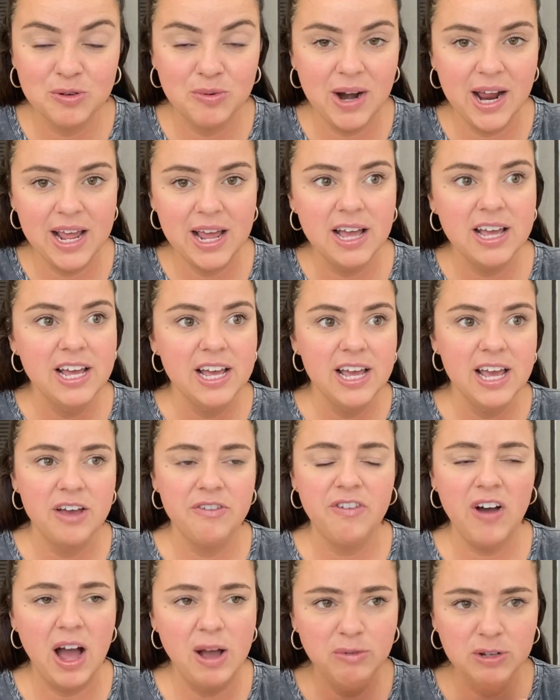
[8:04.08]
right?
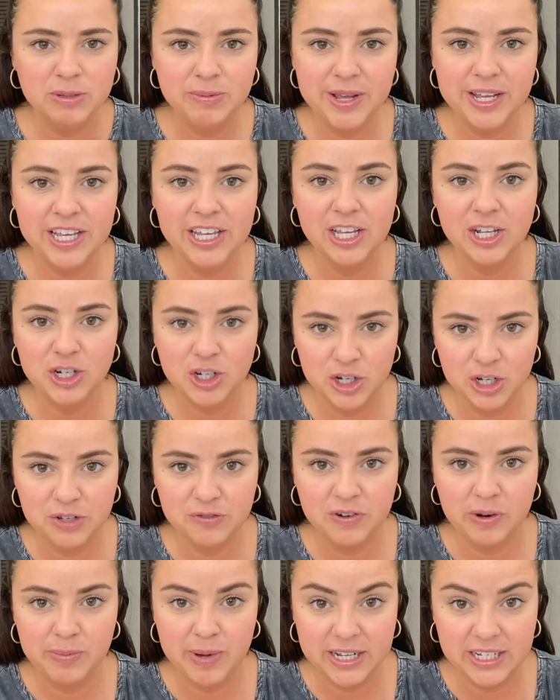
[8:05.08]
If I was making it just
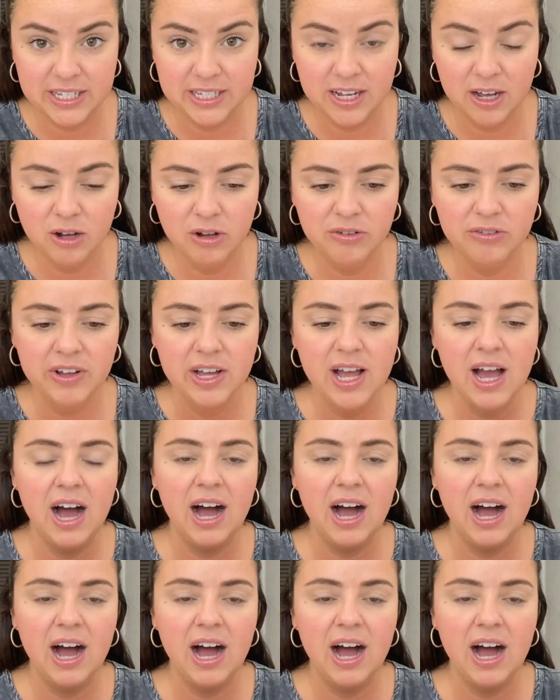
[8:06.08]
for myself,